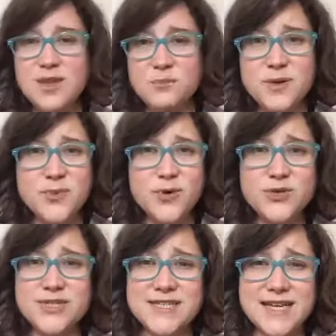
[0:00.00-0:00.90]
People who
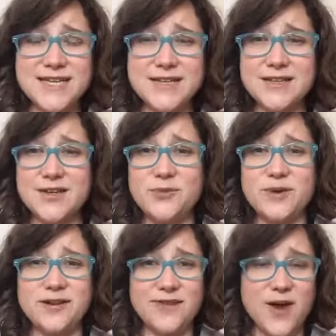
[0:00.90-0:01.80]
just needed a little
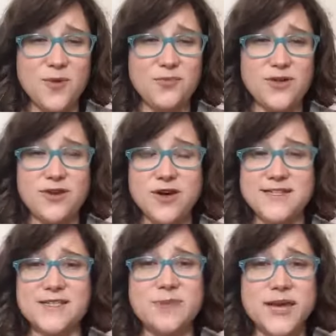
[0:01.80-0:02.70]
bit of help with
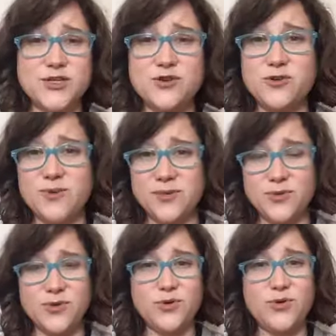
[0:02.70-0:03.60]
constipation, or
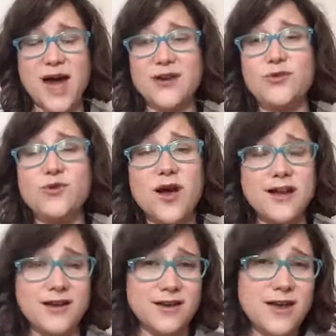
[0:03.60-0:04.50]
people who had
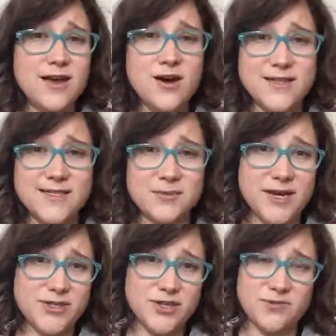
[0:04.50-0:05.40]
chronic
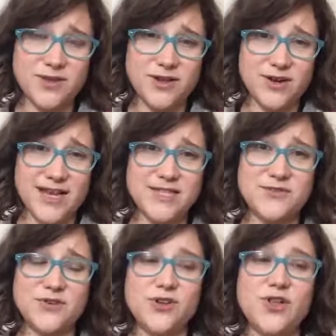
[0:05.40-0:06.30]
constipation with their kids
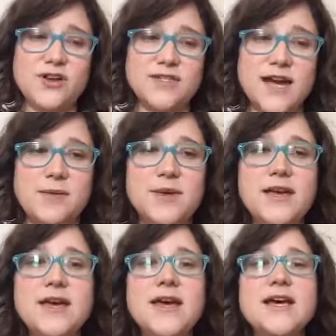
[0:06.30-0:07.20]
for a long time.
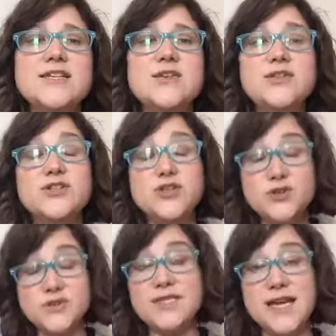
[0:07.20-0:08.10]
So this
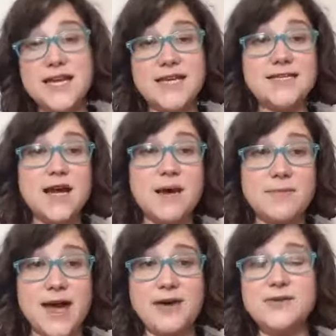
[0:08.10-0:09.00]
new study has come
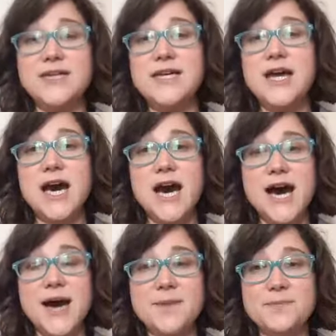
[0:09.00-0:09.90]
out.
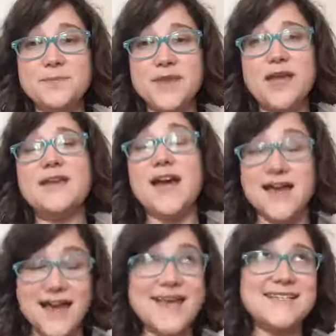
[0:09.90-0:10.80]

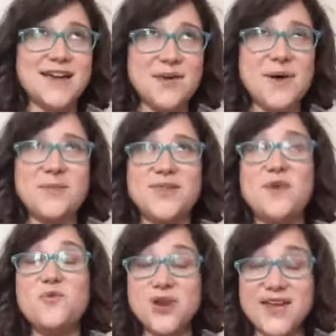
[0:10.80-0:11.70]
Hasn't come out, but they're
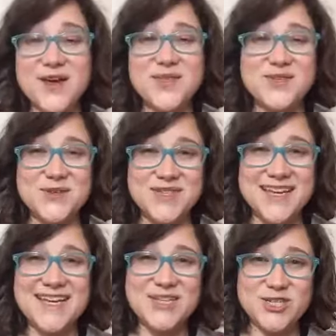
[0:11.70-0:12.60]
working on this new
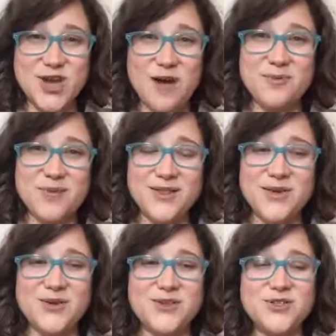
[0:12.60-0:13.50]
study at CHOP, my
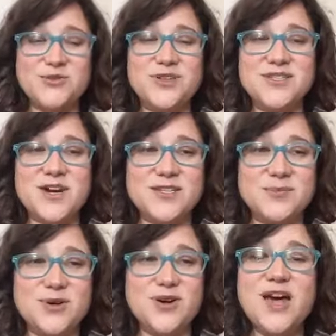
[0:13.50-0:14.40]
local children's
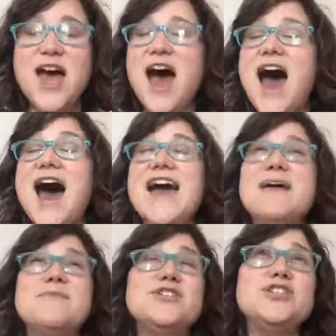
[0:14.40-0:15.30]
hospital. I
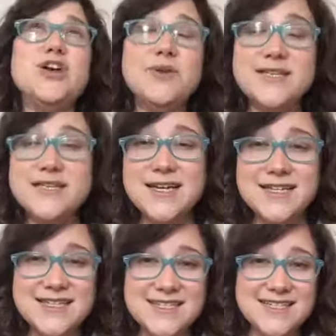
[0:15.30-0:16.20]
am so excited
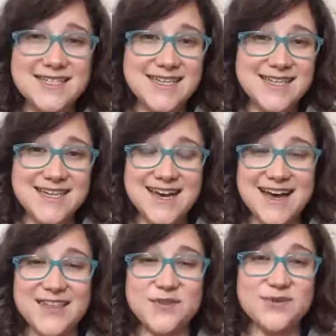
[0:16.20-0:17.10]
to see
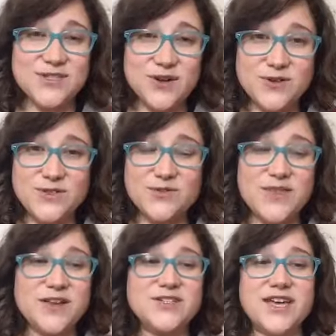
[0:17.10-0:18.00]
the results when
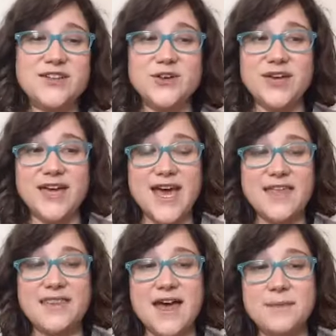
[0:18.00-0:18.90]
they're done looking
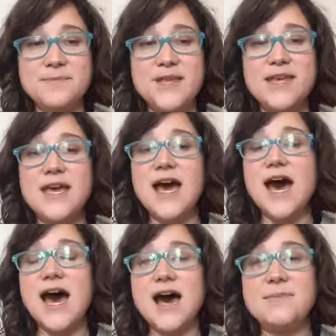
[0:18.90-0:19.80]
at them.
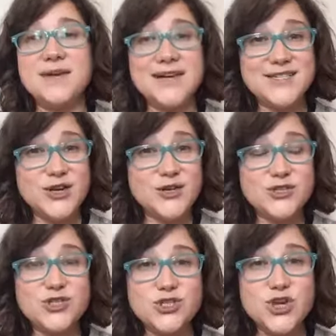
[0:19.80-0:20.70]
Because there are
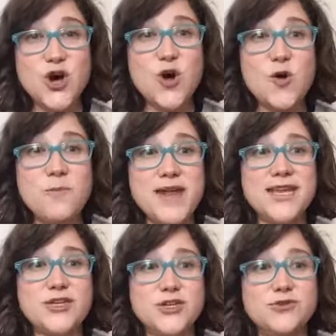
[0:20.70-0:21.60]
so
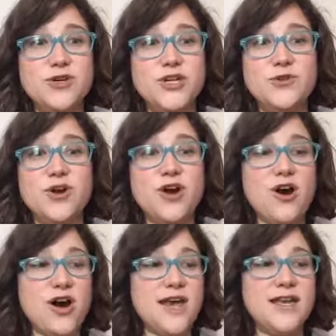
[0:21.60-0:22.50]
many children who are
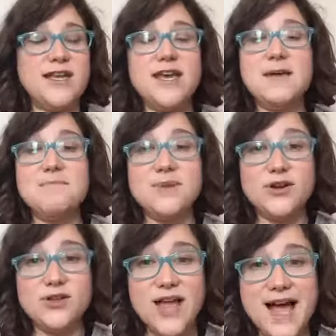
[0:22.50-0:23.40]
on
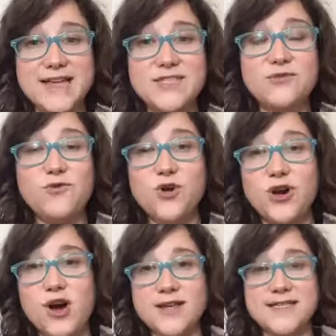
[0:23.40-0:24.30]
Miralax for
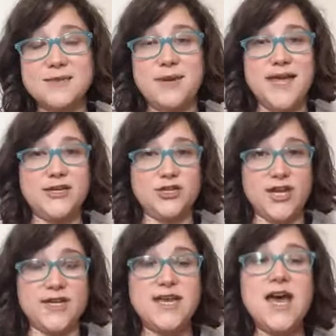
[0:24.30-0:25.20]
constipation.